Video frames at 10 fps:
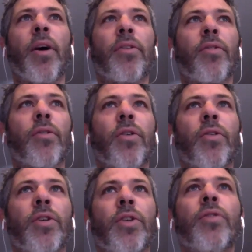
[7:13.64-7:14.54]
or
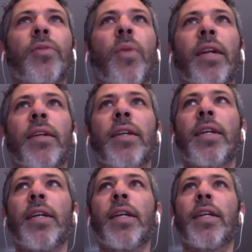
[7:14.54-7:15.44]
used one,
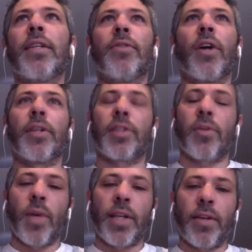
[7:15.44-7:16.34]
you'll notice that when
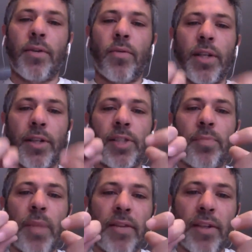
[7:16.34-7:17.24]
you spin the
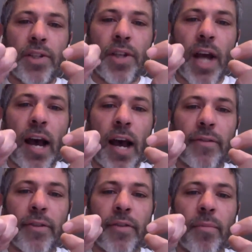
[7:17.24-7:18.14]
shaft of the
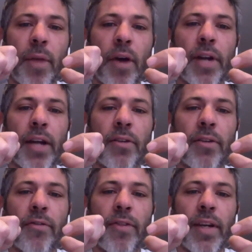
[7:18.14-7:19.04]
motor, you feel
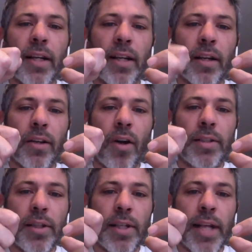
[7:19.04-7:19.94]
it lock
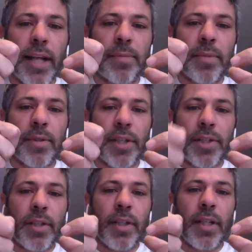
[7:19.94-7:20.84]
to the next
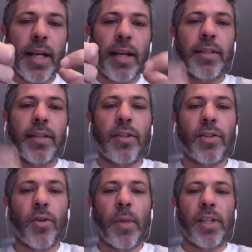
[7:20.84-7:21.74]
position. It
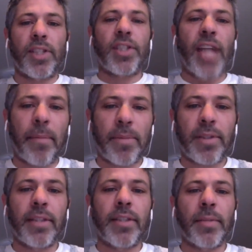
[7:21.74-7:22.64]
almost snaps
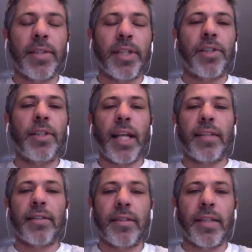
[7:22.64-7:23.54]
into position. That's
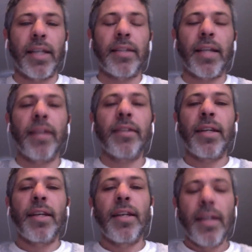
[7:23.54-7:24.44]
the detent.
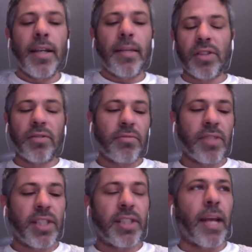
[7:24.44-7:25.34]
Most
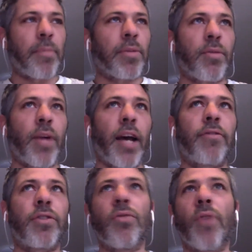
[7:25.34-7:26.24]
steppers will have
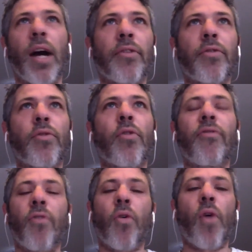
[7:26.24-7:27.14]
200 or
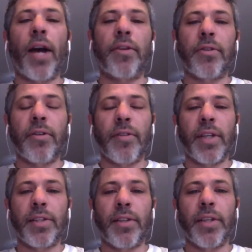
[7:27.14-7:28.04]
400 of these
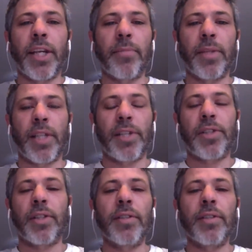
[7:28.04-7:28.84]
unique positions,